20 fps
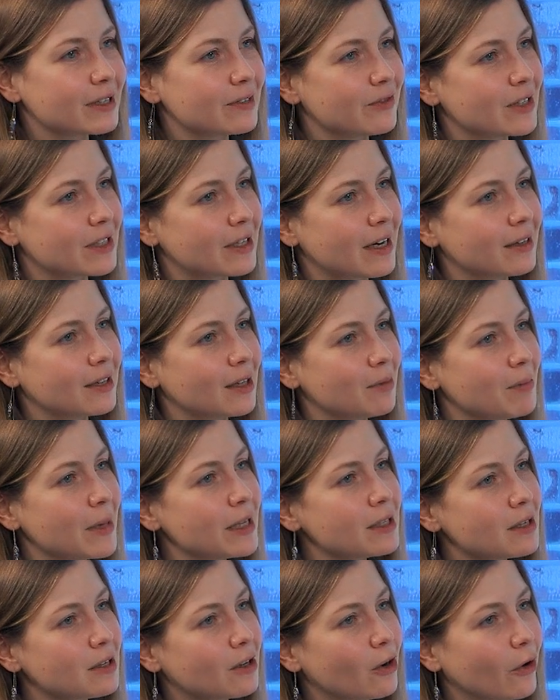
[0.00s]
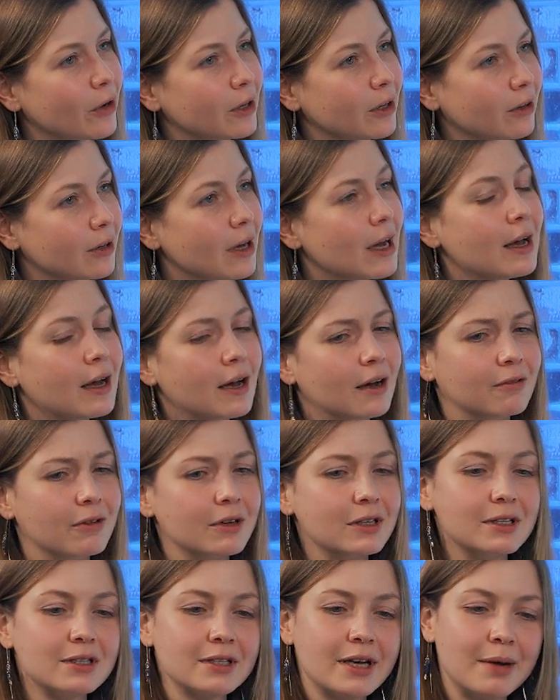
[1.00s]
this random meeting going on.
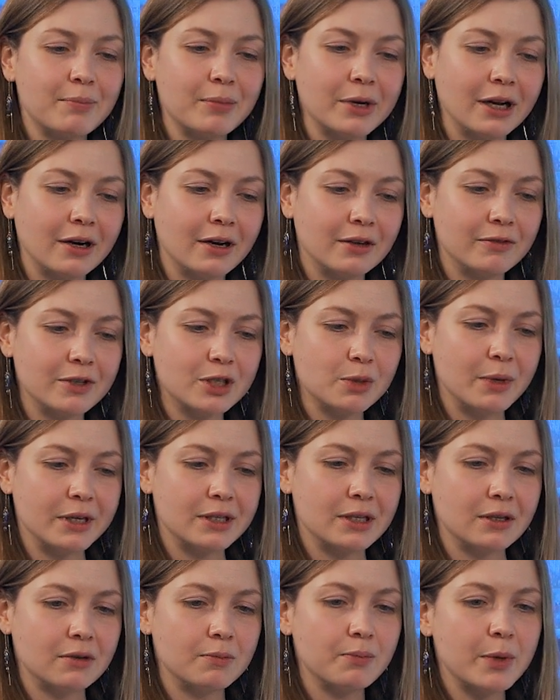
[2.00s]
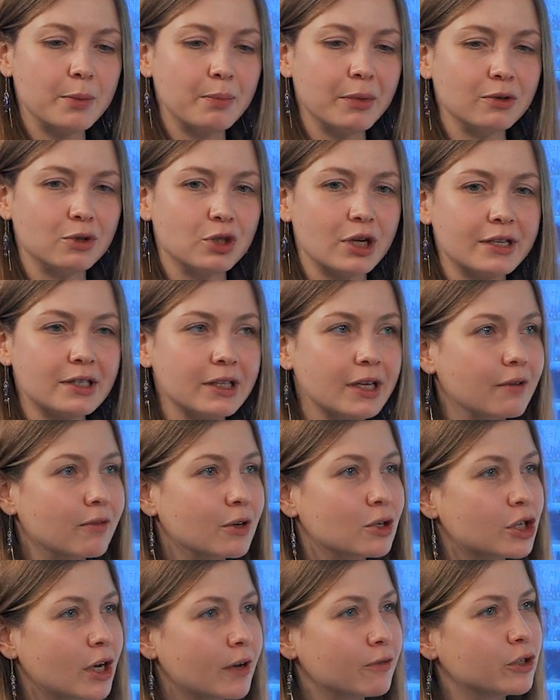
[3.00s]
What is happening on this meeting? People just
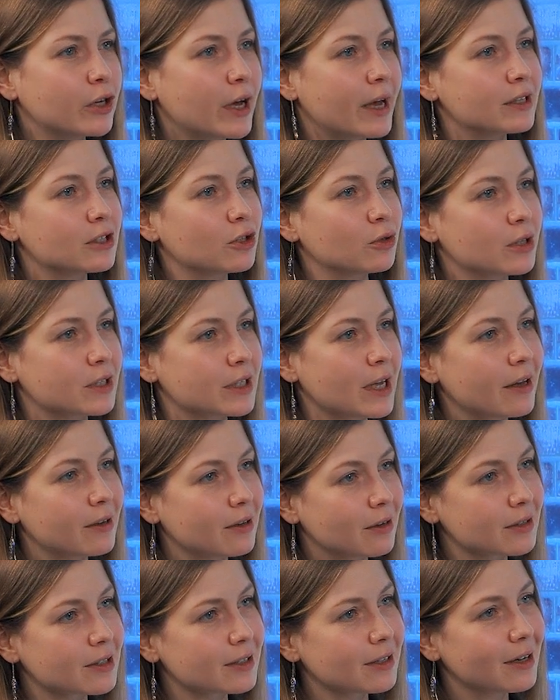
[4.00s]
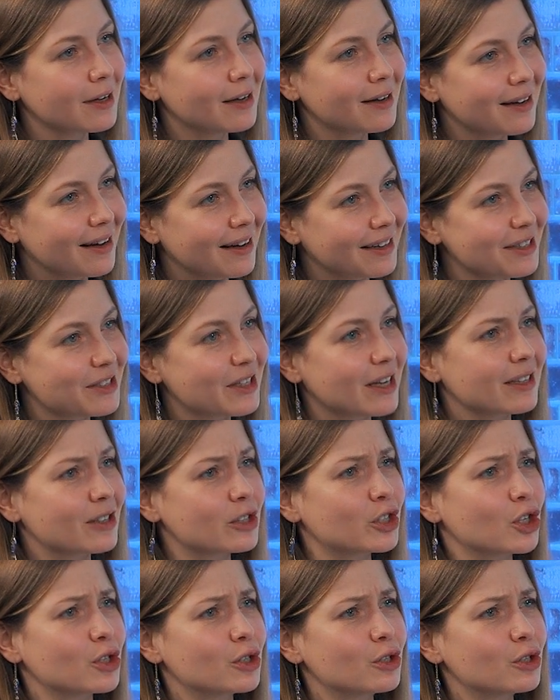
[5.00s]
giving JFDIs to designers, and designers just